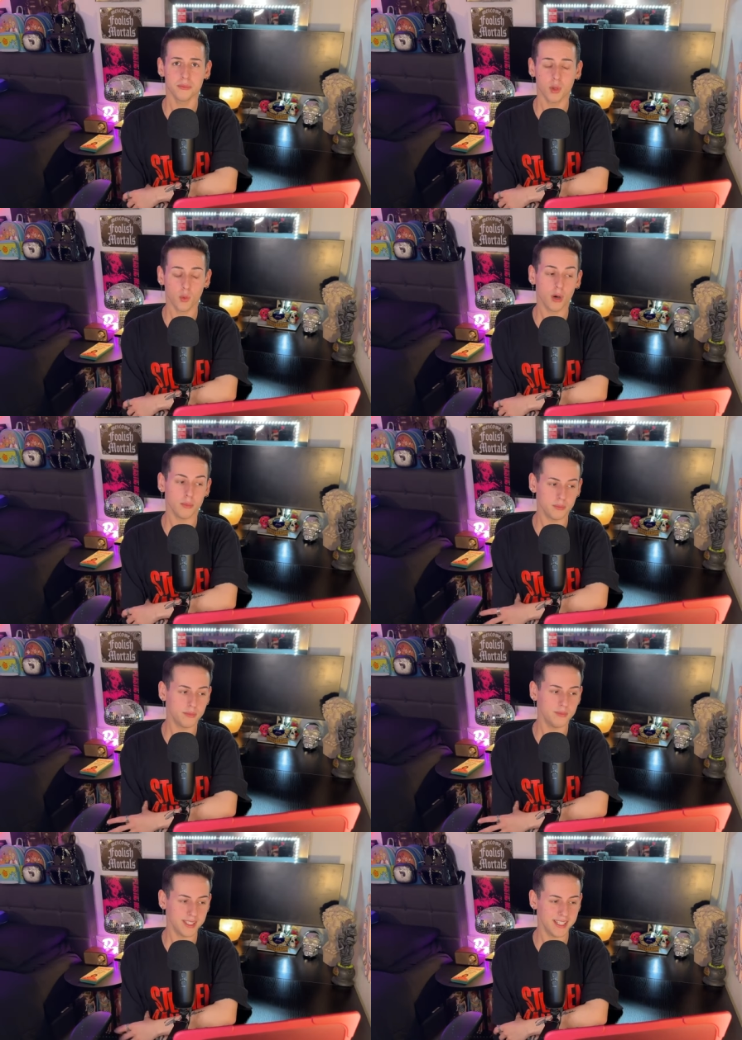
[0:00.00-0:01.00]
Well,
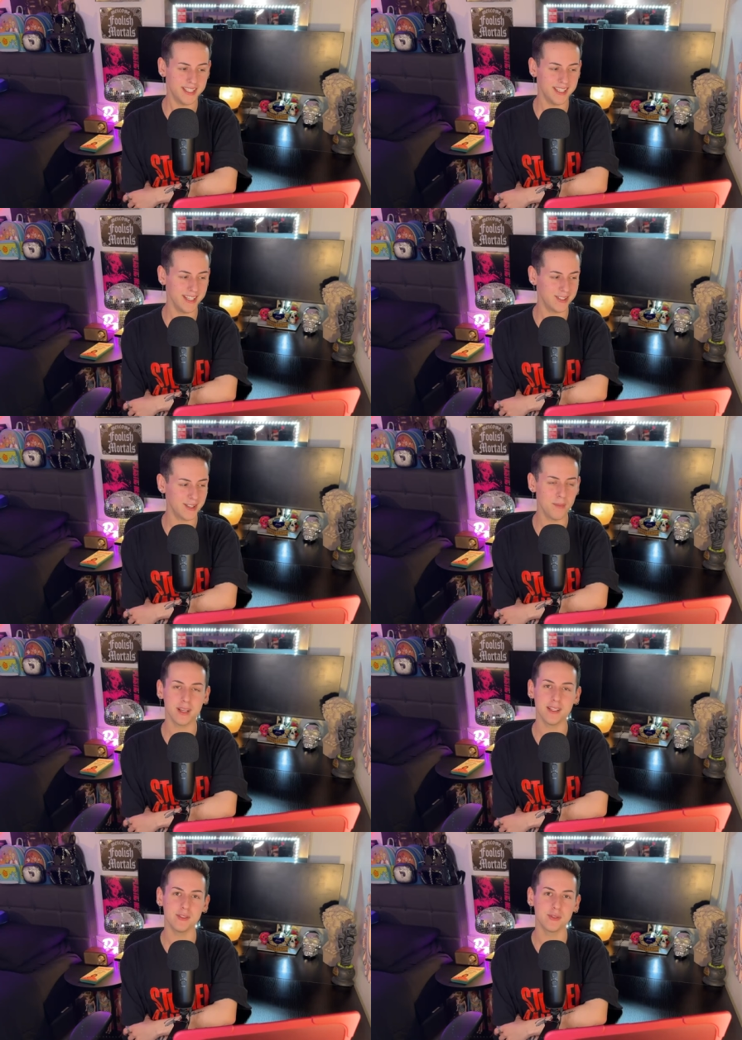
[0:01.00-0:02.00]
it, it's
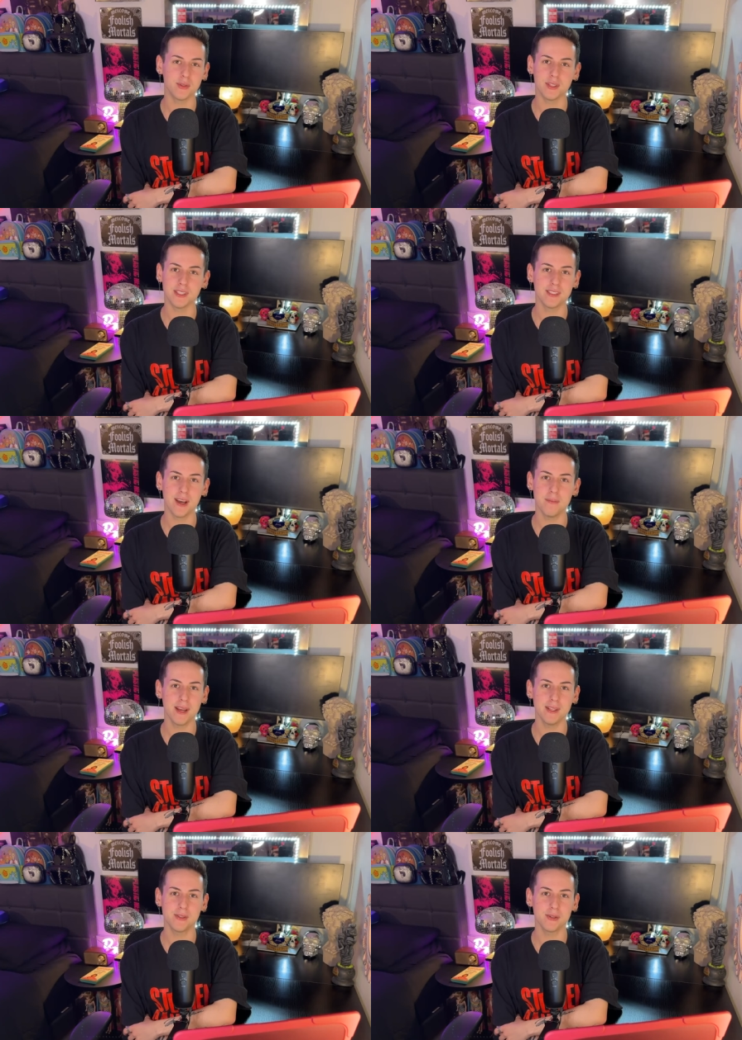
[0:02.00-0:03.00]
somebody's truth. It's not
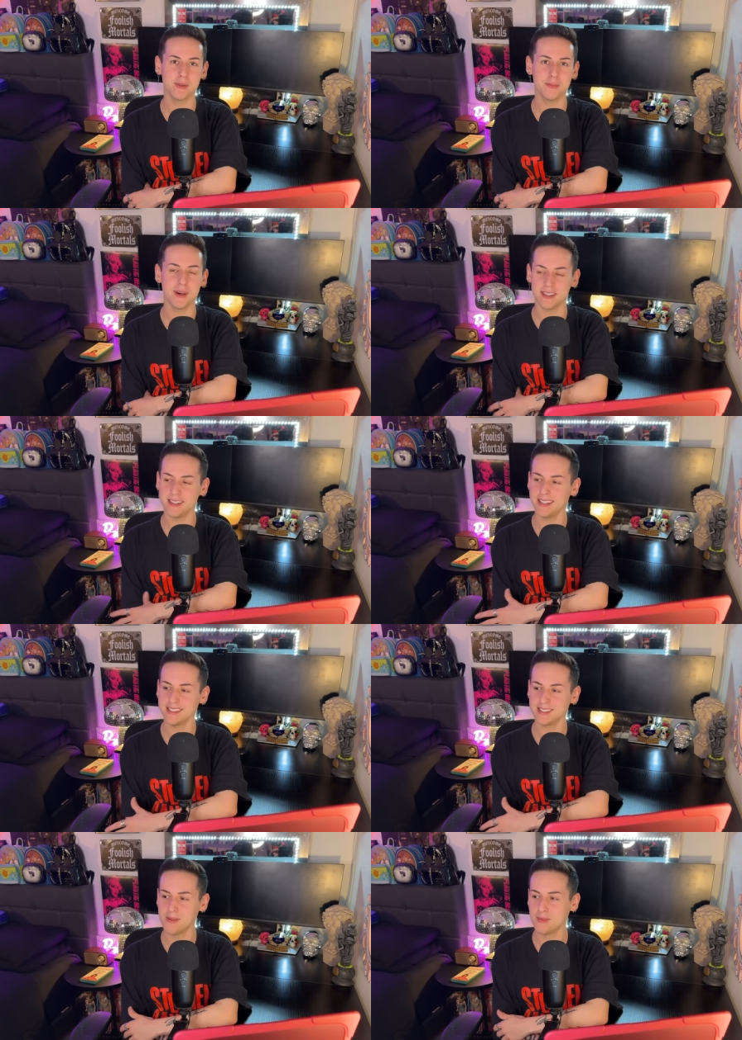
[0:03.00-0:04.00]
my truth, but it's
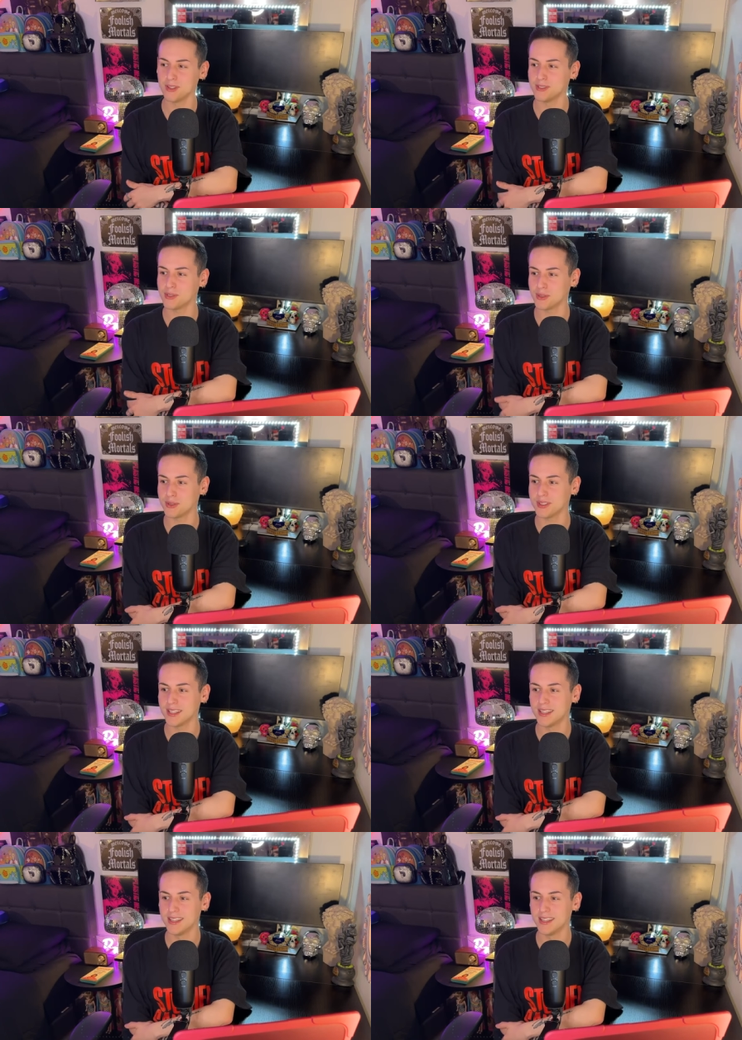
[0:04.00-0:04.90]
someone's truth.